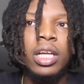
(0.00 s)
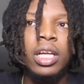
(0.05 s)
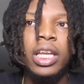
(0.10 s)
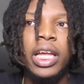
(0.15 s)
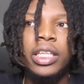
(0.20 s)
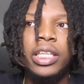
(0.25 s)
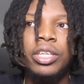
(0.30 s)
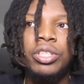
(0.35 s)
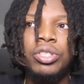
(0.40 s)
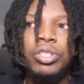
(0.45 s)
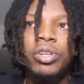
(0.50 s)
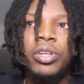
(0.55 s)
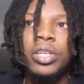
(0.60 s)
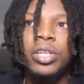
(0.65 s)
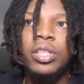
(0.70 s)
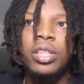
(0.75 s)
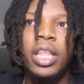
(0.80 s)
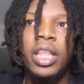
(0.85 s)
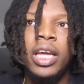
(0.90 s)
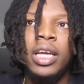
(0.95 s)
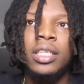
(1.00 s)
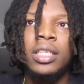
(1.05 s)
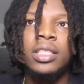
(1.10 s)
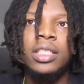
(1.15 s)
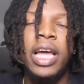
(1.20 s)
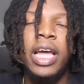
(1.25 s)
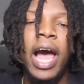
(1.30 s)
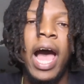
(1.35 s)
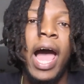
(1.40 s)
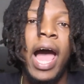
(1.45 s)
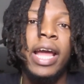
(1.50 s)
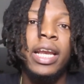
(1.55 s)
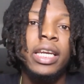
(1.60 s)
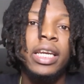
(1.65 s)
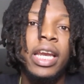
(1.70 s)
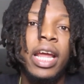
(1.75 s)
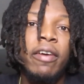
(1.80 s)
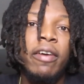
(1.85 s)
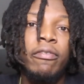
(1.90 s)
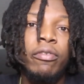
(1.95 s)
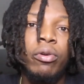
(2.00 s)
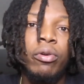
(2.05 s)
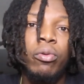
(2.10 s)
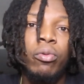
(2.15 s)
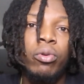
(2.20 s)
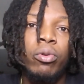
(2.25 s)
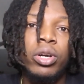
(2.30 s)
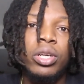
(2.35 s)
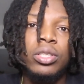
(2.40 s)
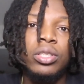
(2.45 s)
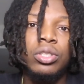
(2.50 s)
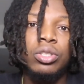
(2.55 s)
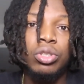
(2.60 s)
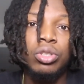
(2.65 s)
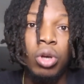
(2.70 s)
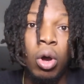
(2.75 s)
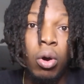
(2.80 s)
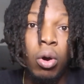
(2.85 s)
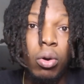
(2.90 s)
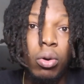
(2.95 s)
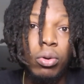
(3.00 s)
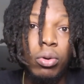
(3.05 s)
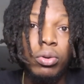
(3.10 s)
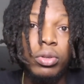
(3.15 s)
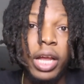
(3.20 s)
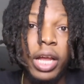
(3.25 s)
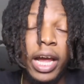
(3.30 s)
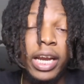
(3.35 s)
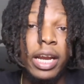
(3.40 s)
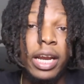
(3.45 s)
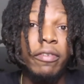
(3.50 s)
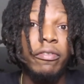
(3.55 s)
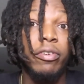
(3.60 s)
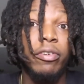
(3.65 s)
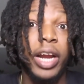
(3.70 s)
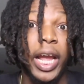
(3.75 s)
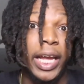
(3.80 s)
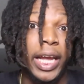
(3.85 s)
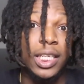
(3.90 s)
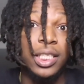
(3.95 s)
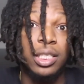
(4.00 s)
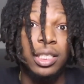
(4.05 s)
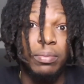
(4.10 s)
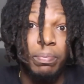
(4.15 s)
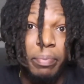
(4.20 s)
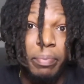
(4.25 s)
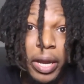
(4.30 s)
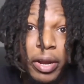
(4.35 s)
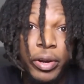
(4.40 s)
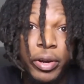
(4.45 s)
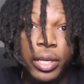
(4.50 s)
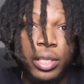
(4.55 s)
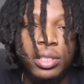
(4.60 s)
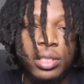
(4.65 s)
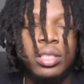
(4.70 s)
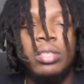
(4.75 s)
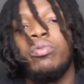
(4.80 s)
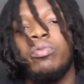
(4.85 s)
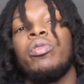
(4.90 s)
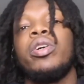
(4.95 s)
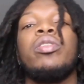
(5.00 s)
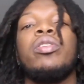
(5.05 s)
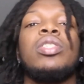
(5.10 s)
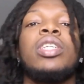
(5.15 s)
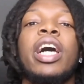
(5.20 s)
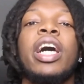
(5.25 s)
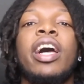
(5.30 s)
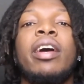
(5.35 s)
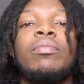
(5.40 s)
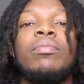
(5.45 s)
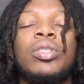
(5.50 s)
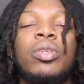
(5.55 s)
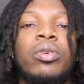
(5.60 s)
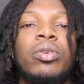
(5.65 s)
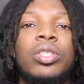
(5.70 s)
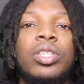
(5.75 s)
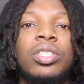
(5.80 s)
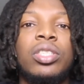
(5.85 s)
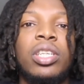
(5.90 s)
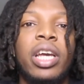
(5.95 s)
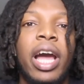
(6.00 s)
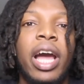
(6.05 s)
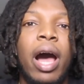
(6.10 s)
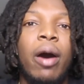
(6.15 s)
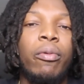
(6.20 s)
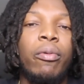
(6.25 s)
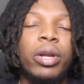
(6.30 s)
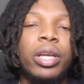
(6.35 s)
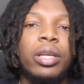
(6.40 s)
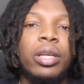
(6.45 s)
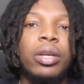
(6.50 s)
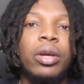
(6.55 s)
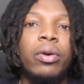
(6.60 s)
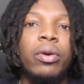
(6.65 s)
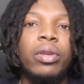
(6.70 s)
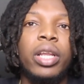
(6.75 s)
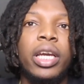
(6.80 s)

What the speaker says: Like there's certain things that I never was told, I never experienced real time, so it's just like I wouldn't know.